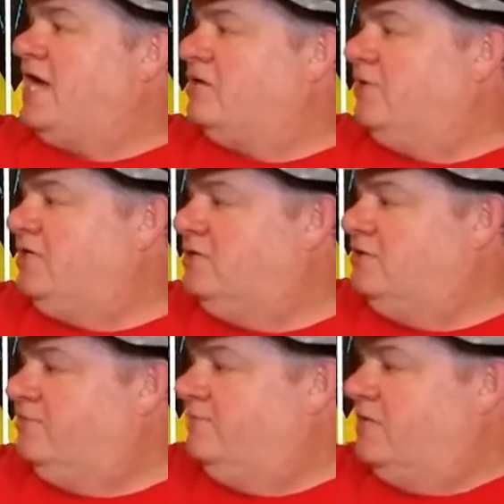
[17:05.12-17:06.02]
Cattleman.
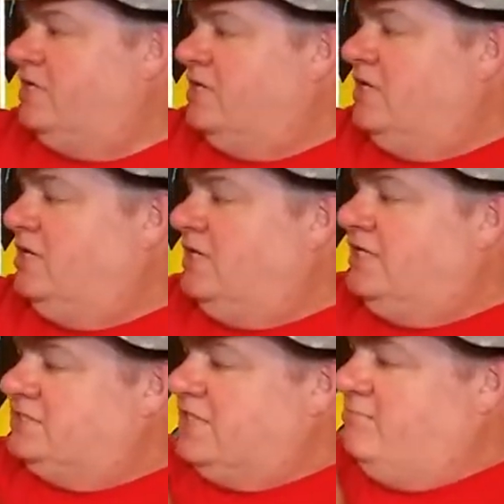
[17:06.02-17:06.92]

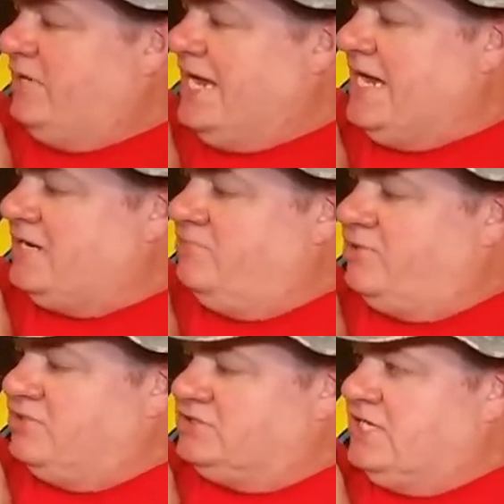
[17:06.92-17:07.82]
It is a black
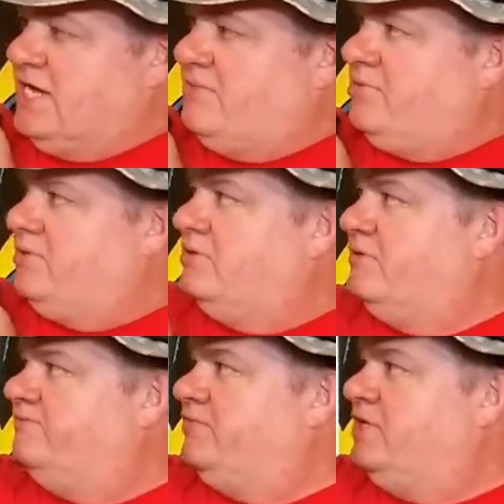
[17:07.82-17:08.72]
pearl snap,
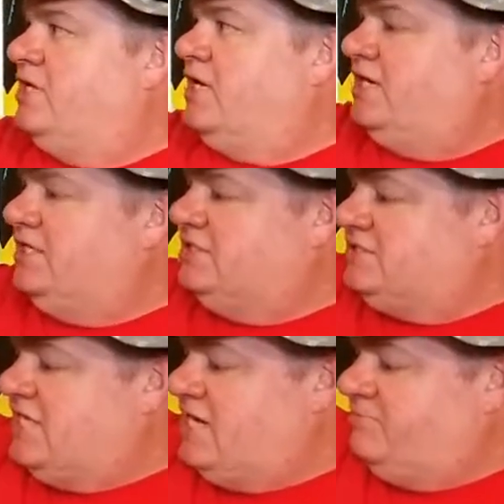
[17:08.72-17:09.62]
and it
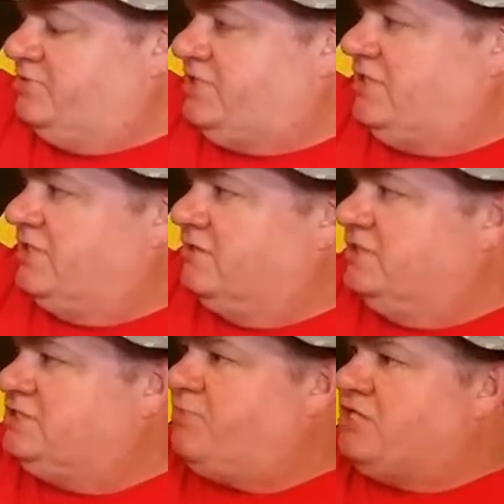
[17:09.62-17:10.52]
is not
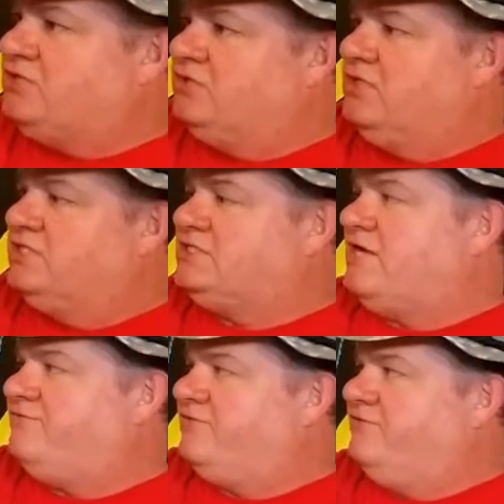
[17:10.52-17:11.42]
particularly special
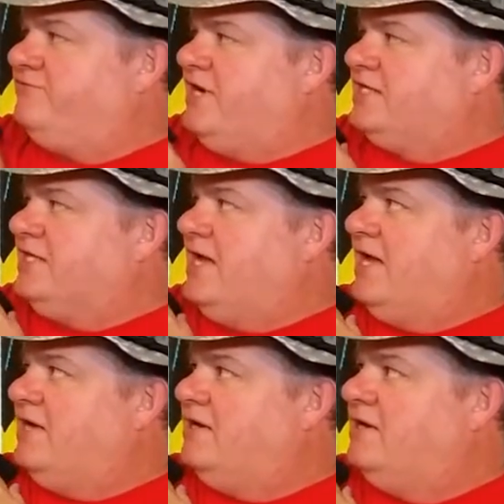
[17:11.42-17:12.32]
except for the fact
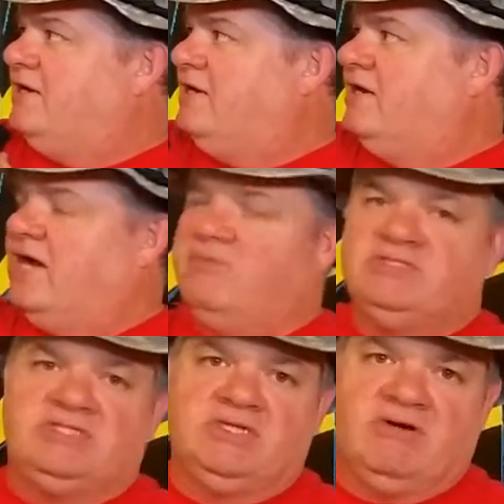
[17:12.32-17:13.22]
that I
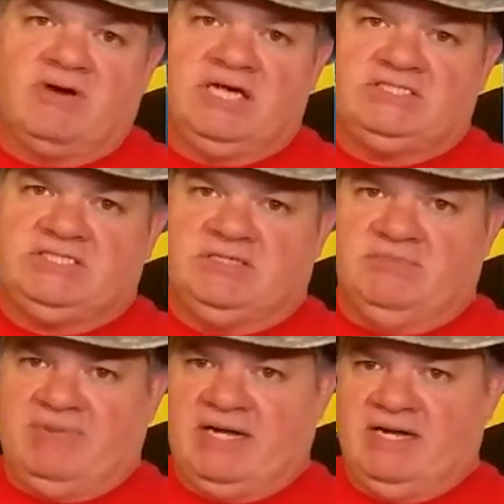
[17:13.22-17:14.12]
went to the garage sale
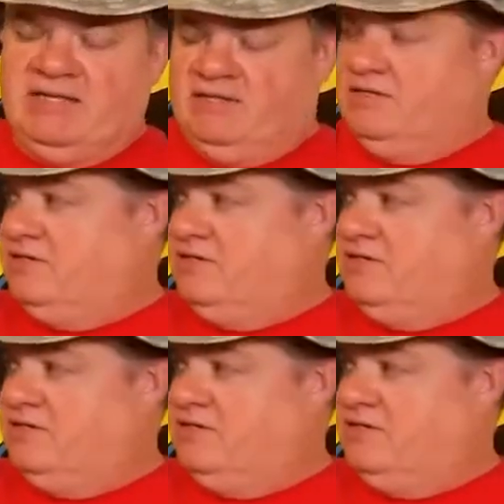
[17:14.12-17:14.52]
to buy